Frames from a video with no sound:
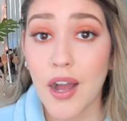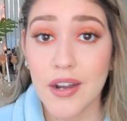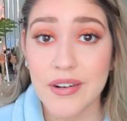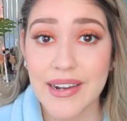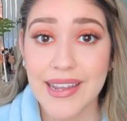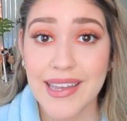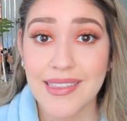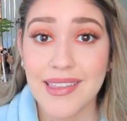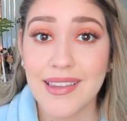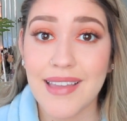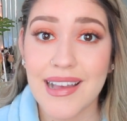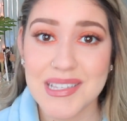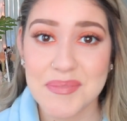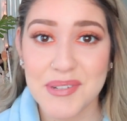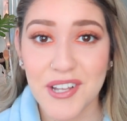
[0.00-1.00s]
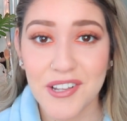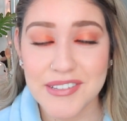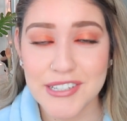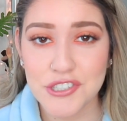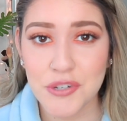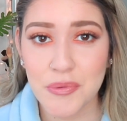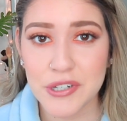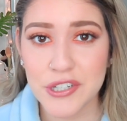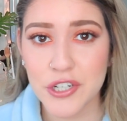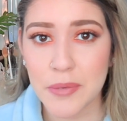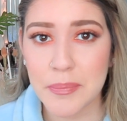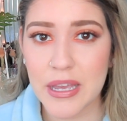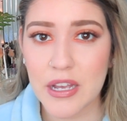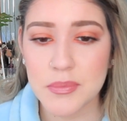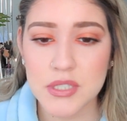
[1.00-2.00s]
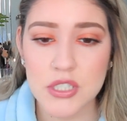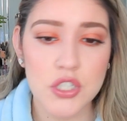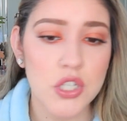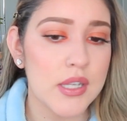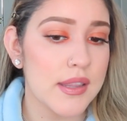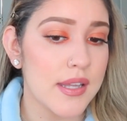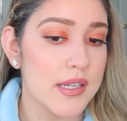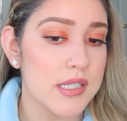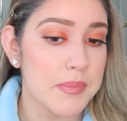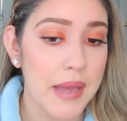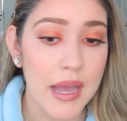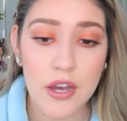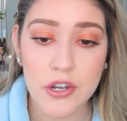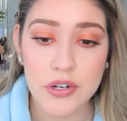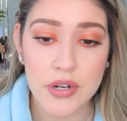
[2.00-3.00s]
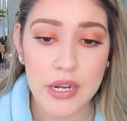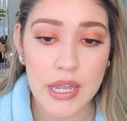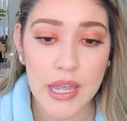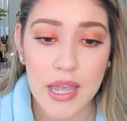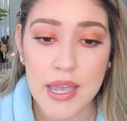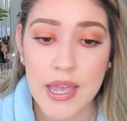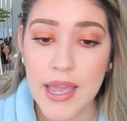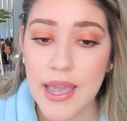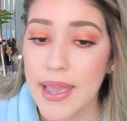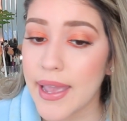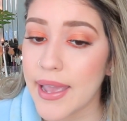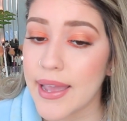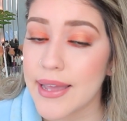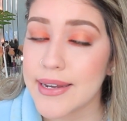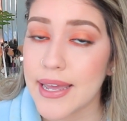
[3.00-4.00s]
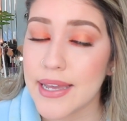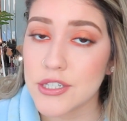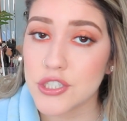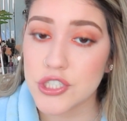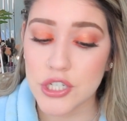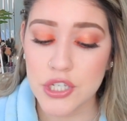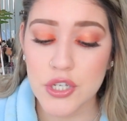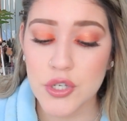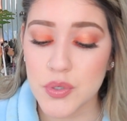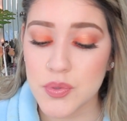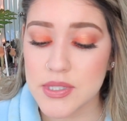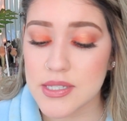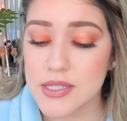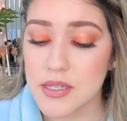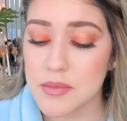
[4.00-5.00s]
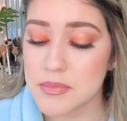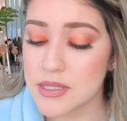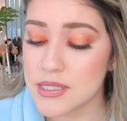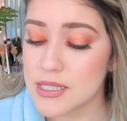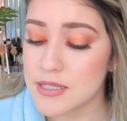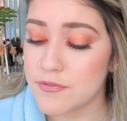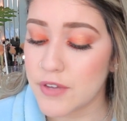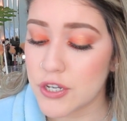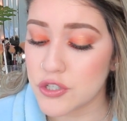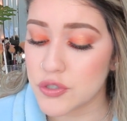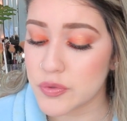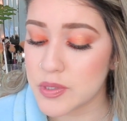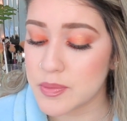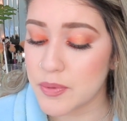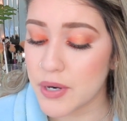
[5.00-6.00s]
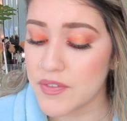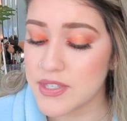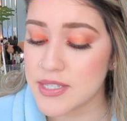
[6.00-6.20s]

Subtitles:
All right, and then last but not least, she wanted her makeup to look less powdery, and she used some facial spray.